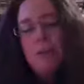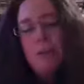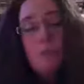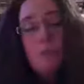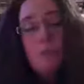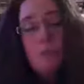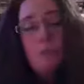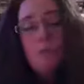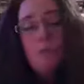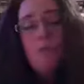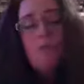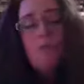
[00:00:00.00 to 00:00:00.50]

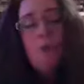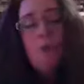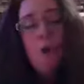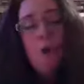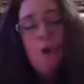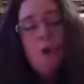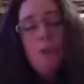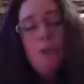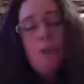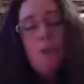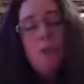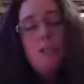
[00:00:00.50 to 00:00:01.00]
wrote
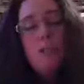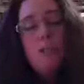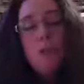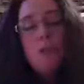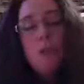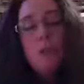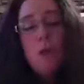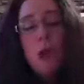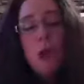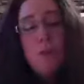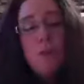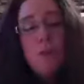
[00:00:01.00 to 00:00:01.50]
Vogue when
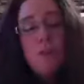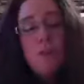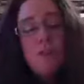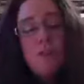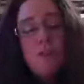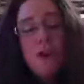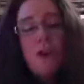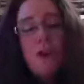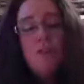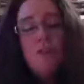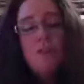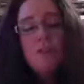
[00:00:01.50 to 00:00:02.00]
describing this
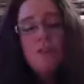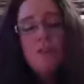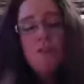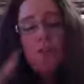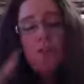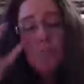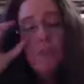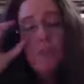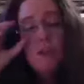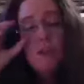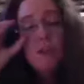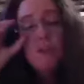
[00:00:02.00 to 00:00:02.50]
artist to
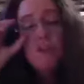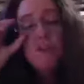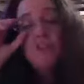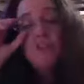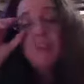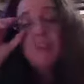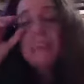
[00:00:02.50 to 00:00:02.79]
readers in